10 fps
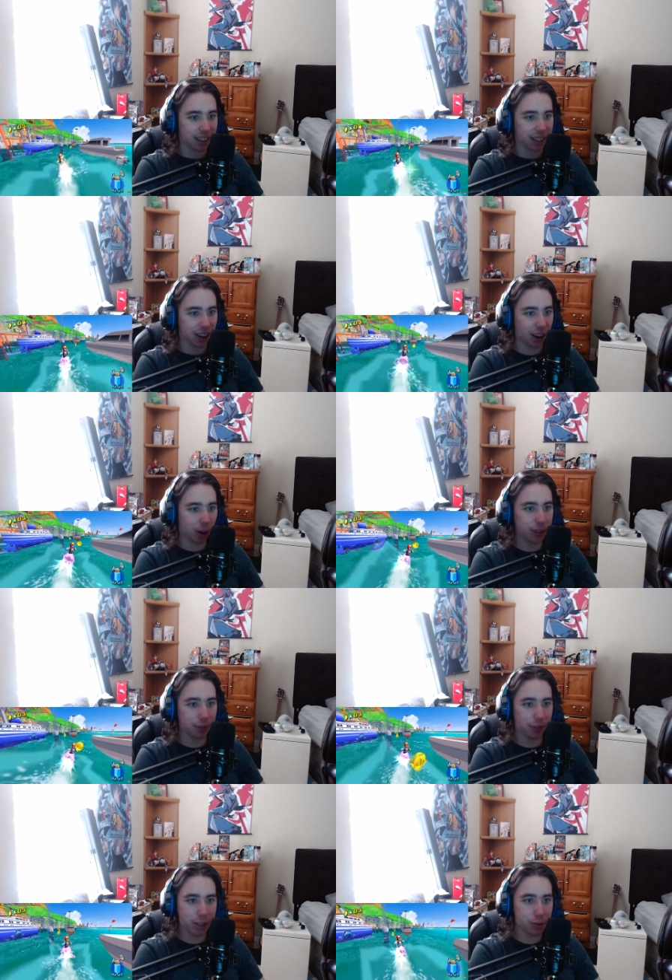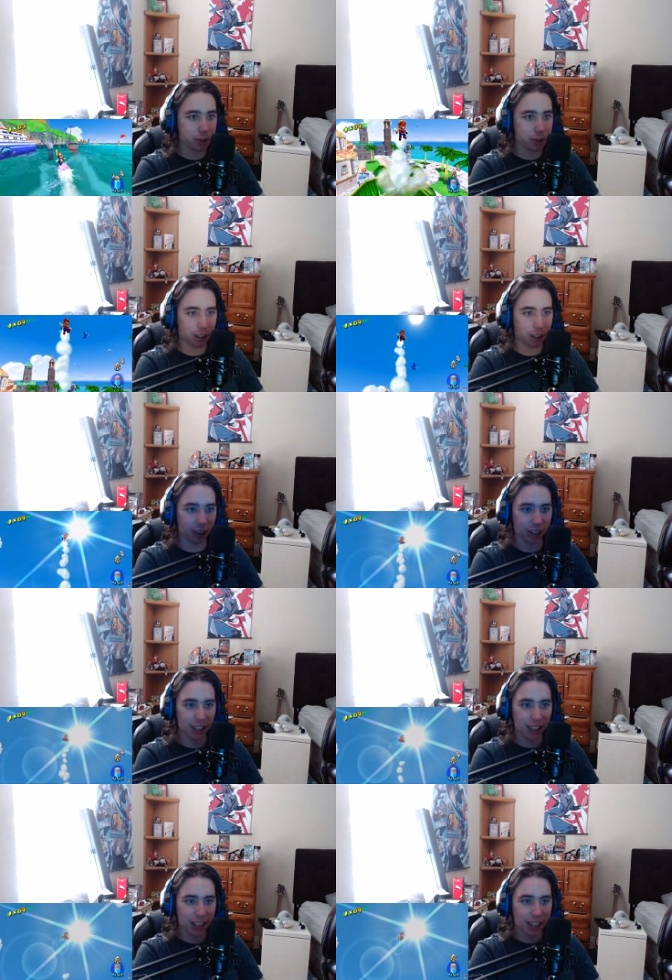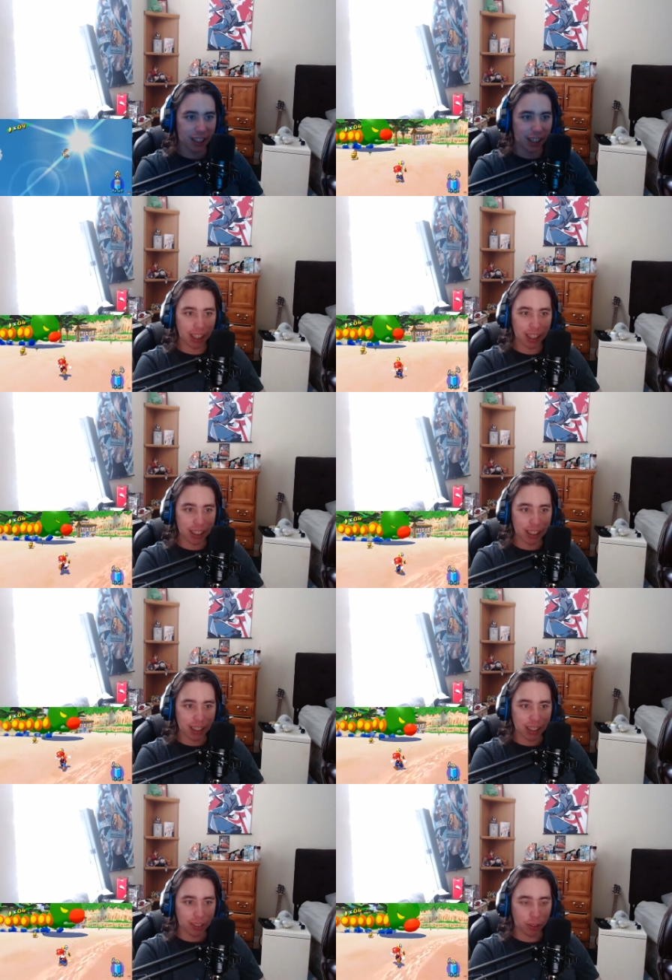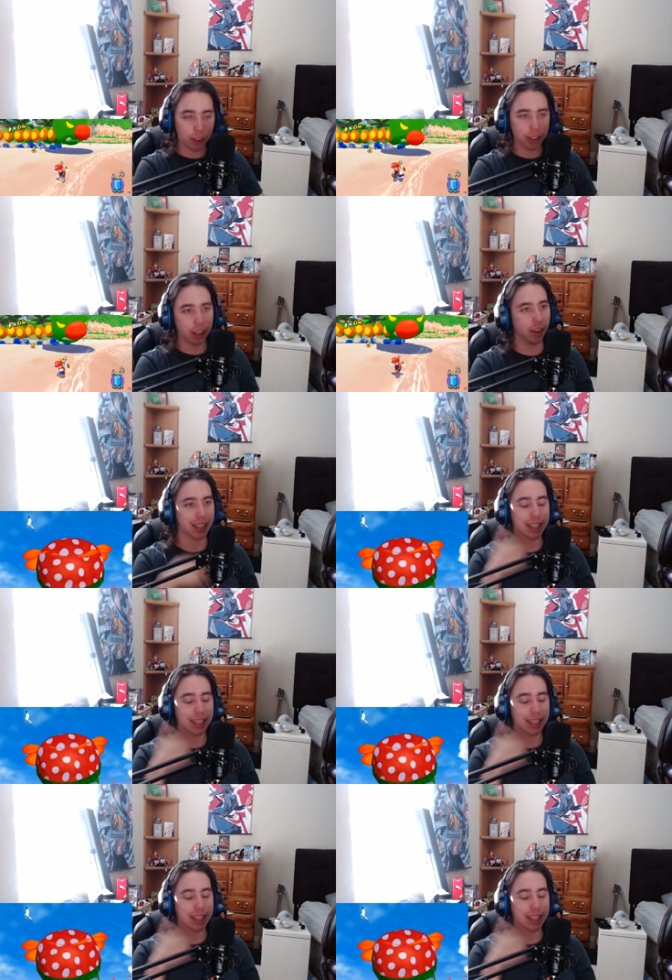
Oh, and the visuals are... Well, no,